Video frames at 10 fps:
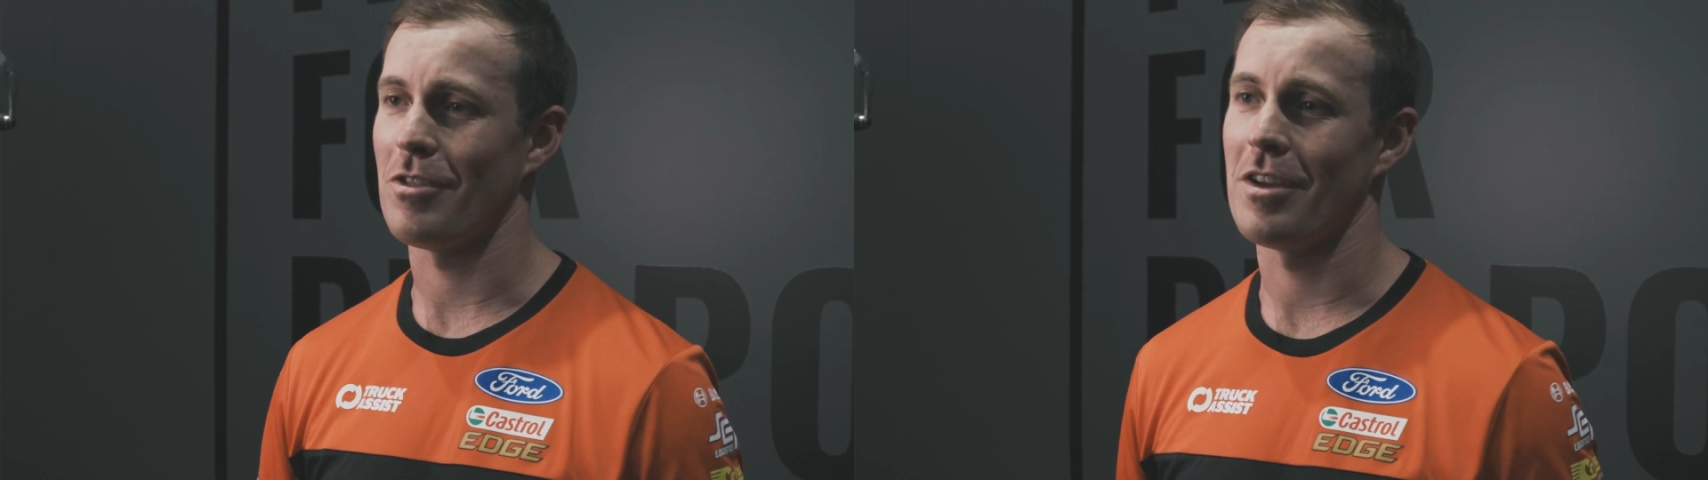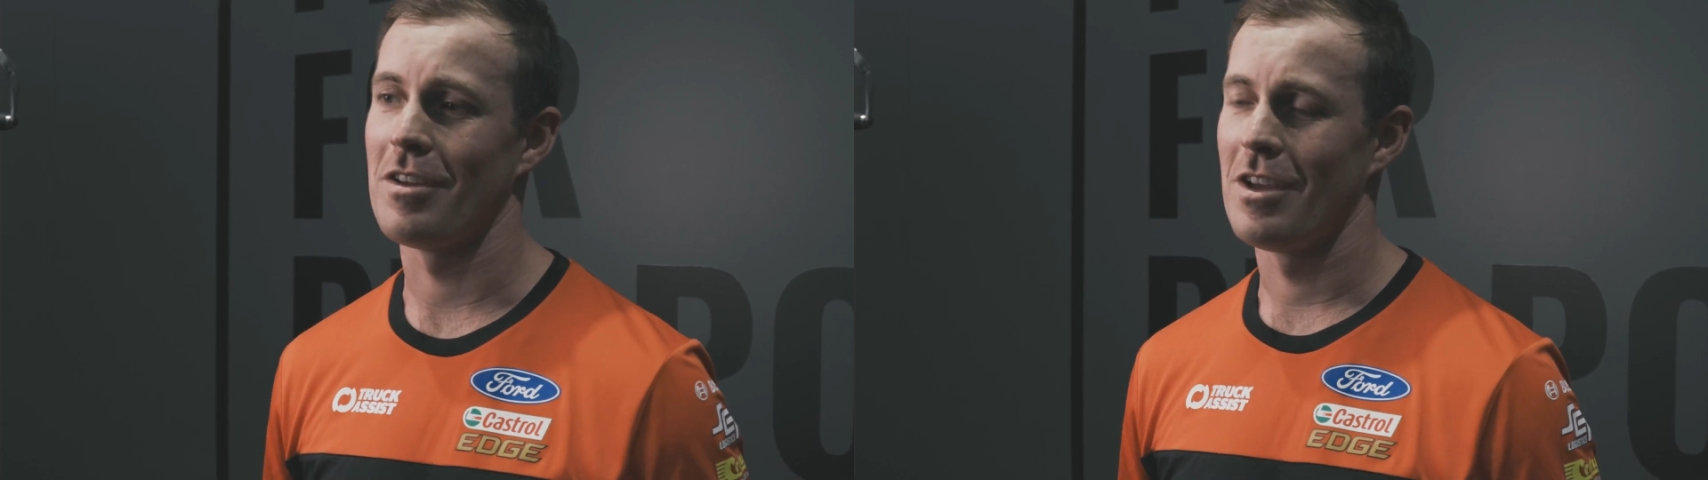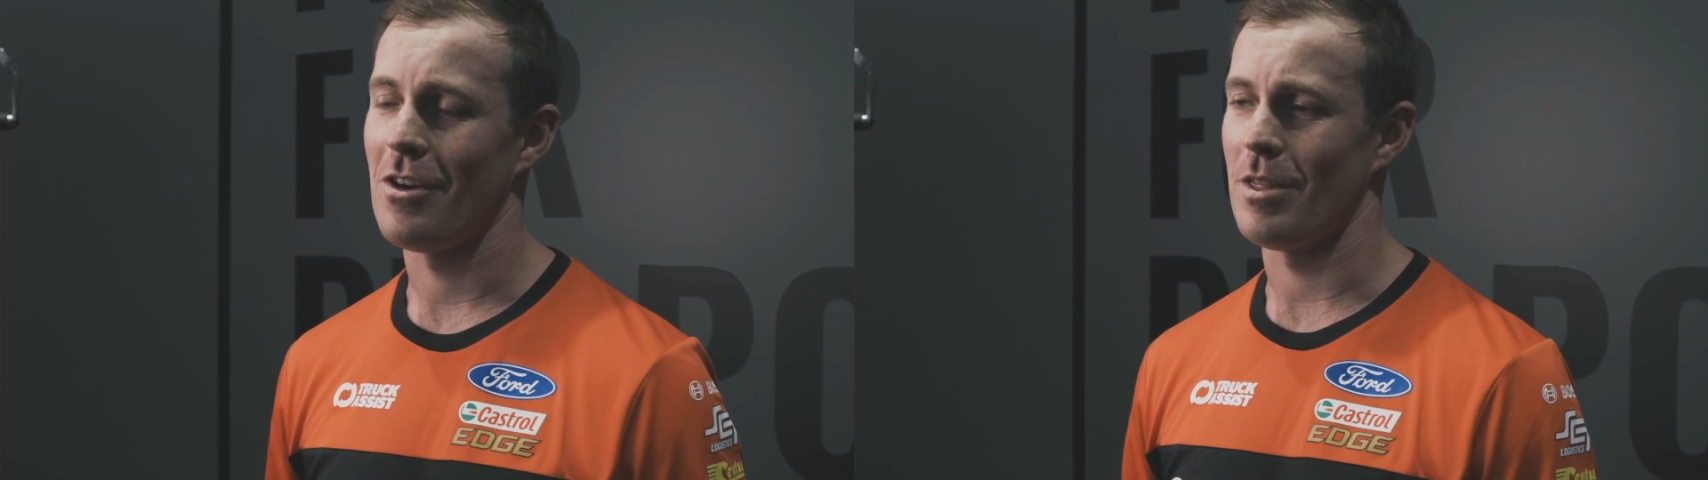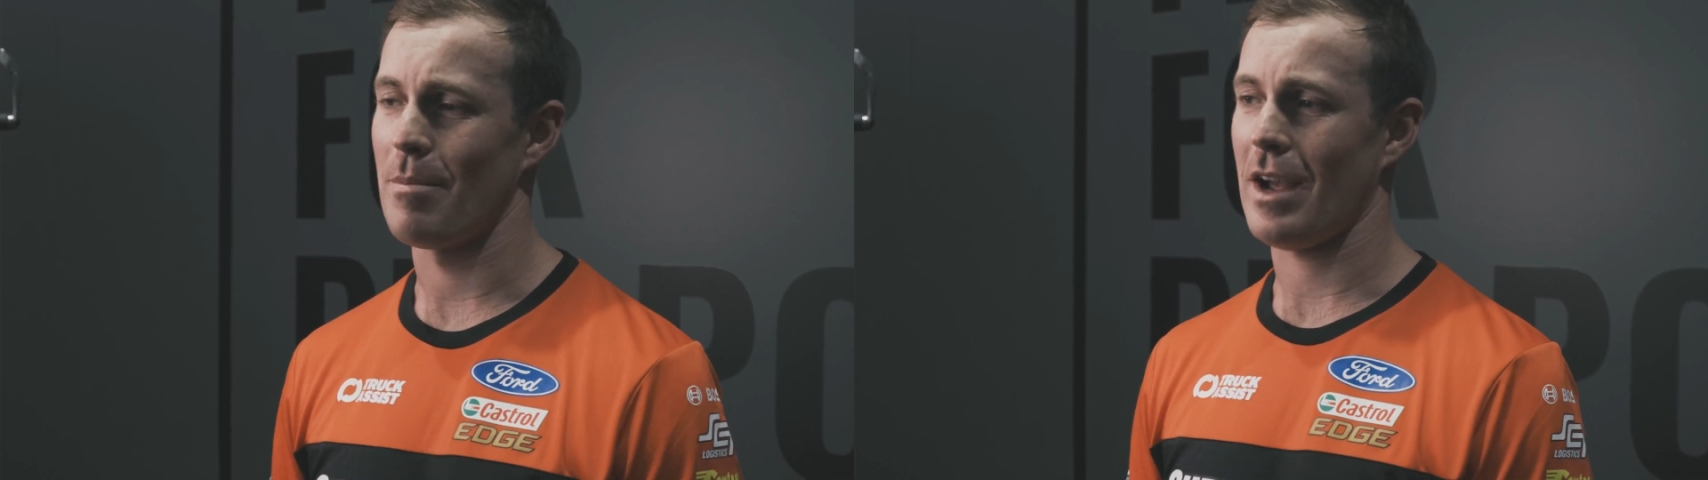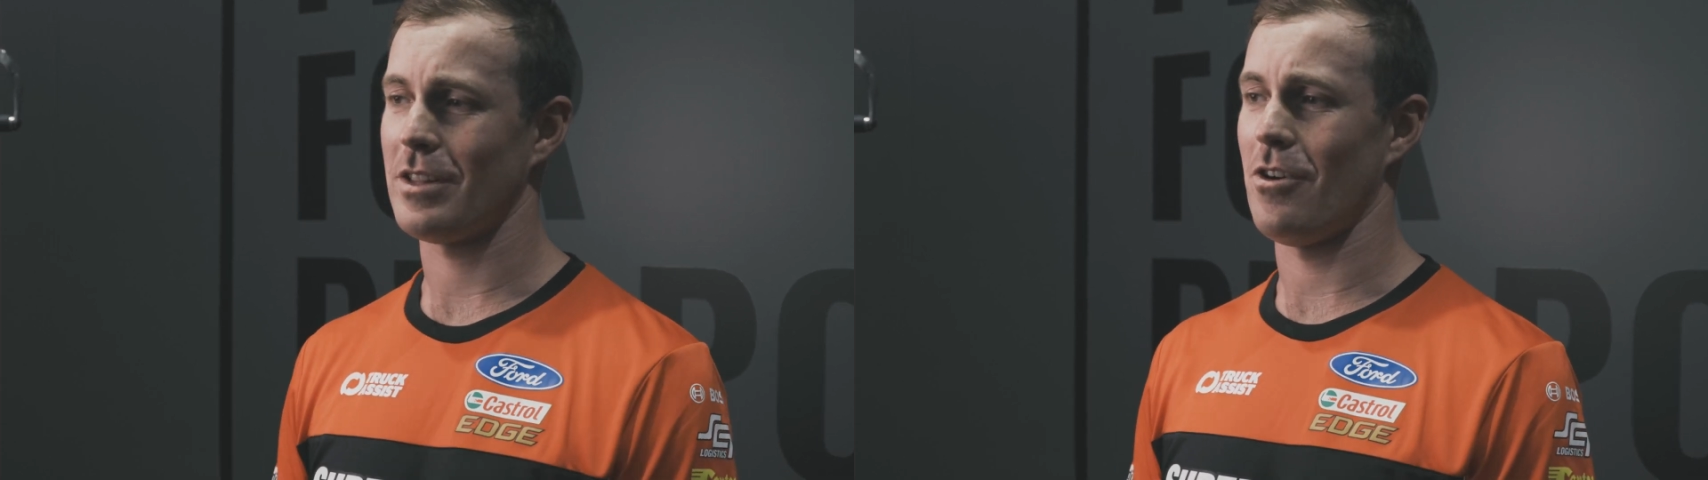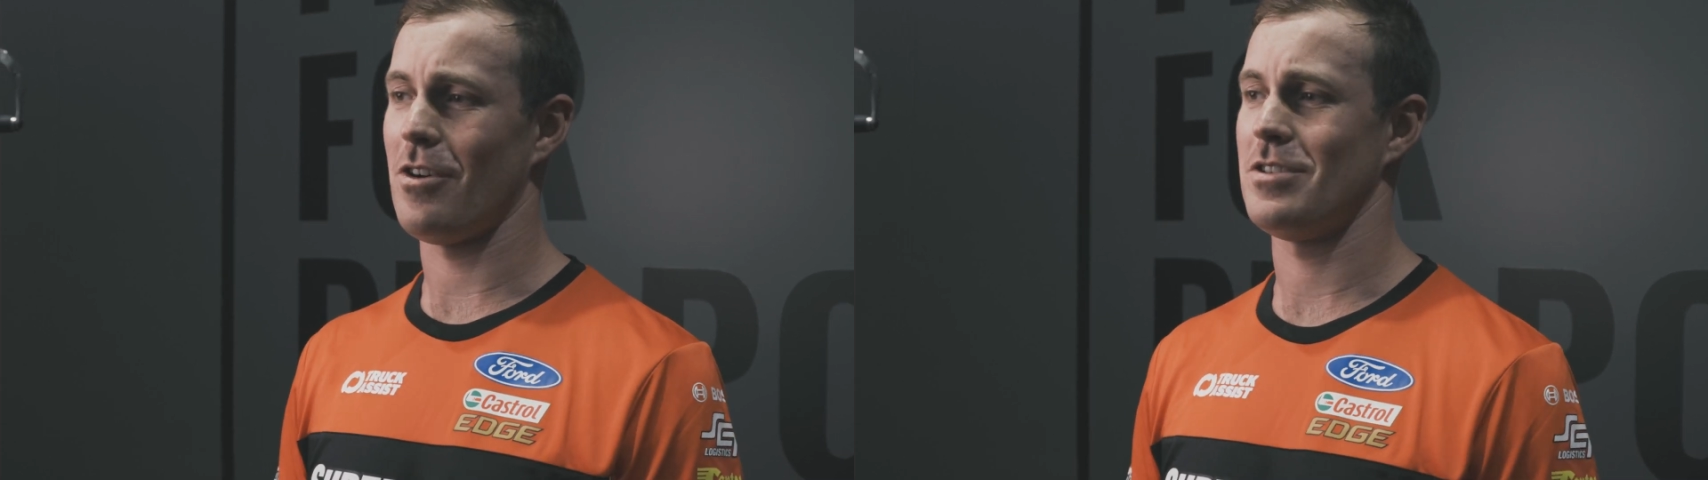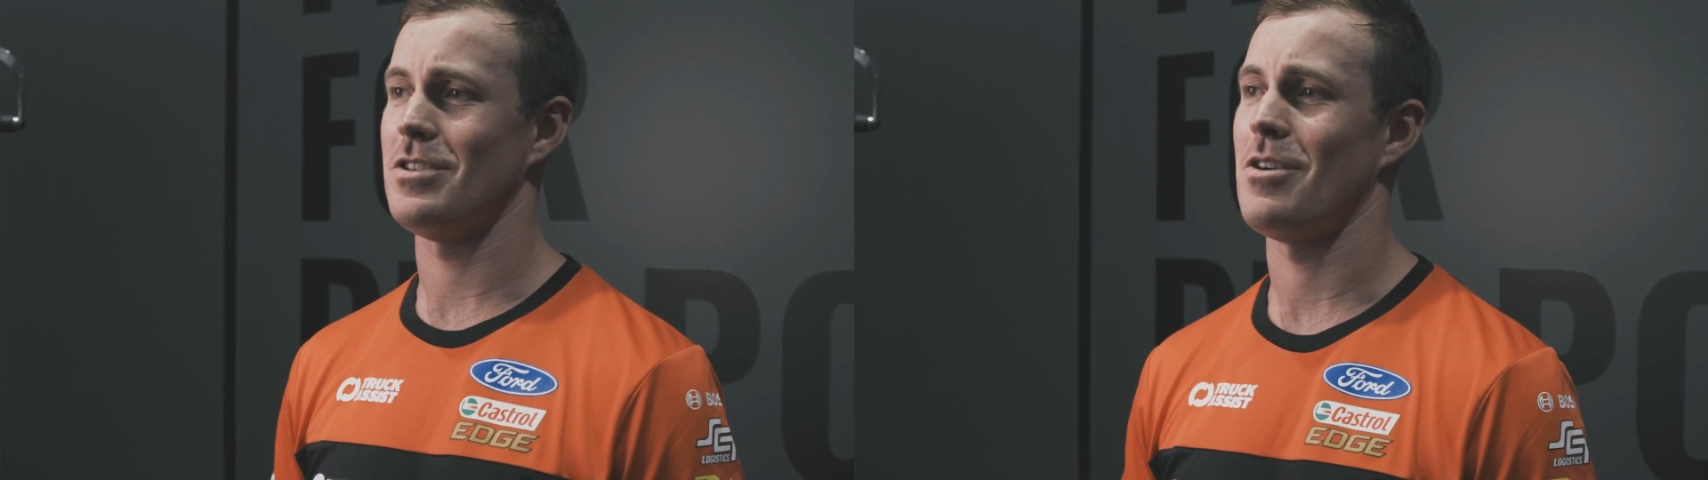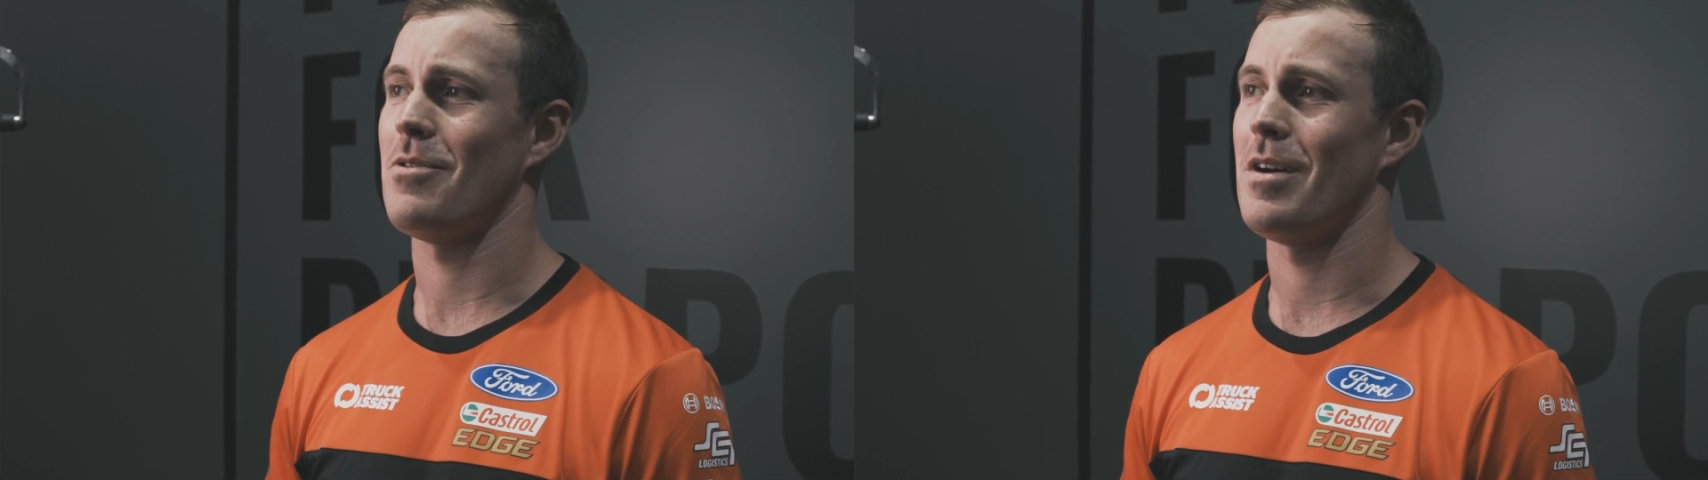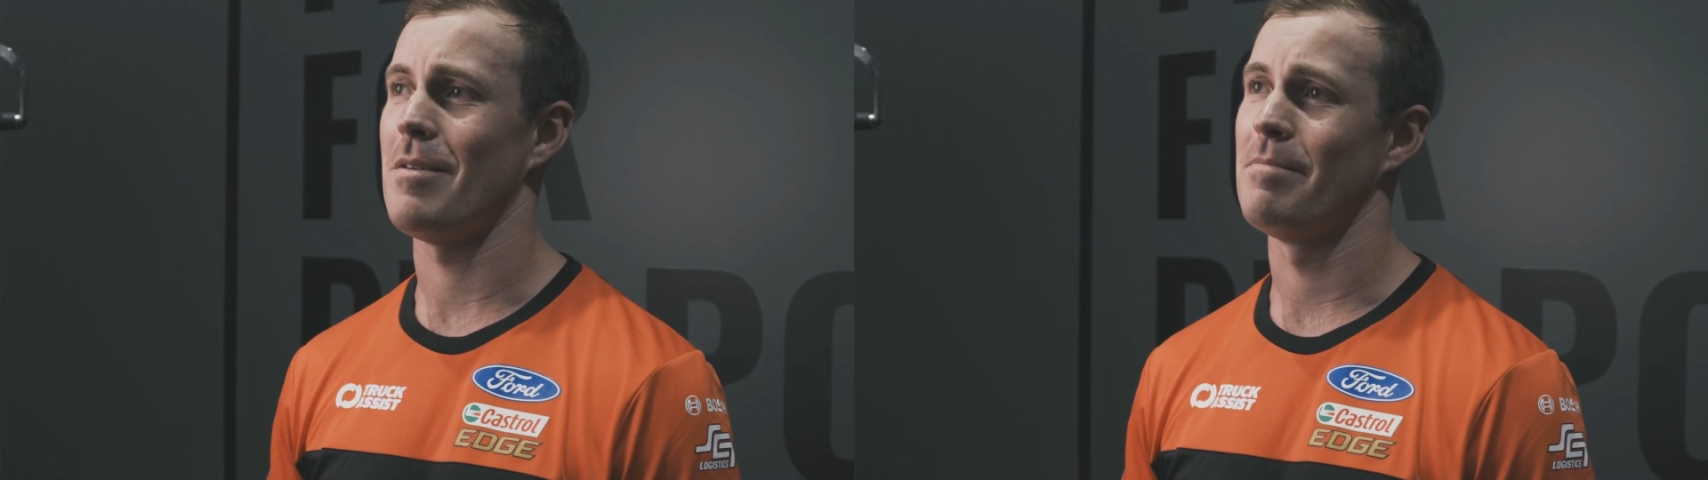the back 9. So